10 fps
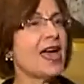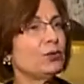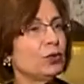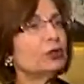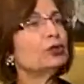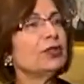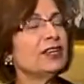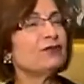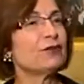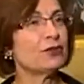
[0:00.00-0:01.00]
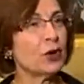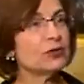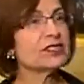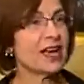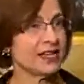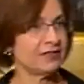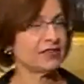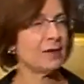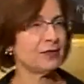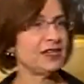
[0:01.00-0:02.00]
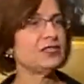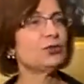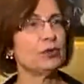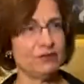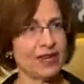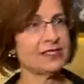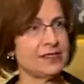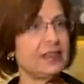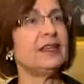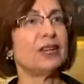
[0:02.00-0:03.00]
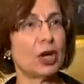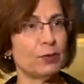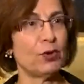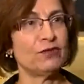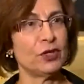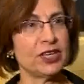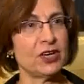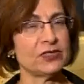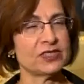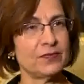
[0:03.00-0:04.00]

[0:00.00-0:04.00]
and we're looking for those kind of companies to invest in our portfolios.